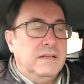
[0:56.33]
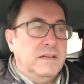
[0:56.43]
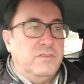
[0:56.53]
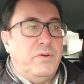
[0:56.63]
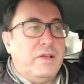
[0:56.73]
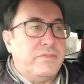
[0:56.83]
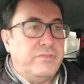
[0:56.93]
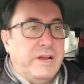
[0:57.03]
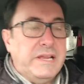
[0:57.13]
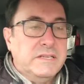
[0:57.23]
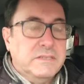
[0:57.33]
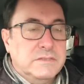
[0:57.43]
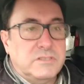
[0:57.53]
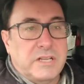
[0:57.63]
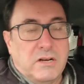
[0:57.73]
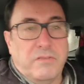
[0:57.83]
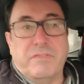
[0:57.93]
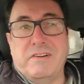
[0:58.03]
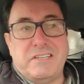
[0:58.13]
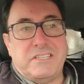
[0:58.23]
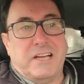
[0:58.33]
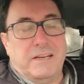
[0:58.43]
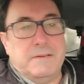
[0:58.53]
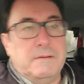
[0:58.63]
of week three, still off the register.